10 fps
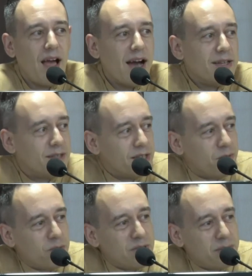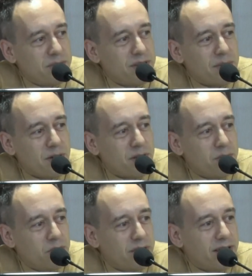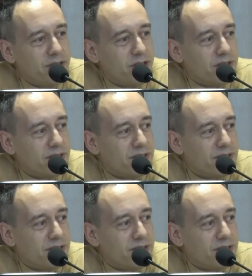I think when we speak about communication,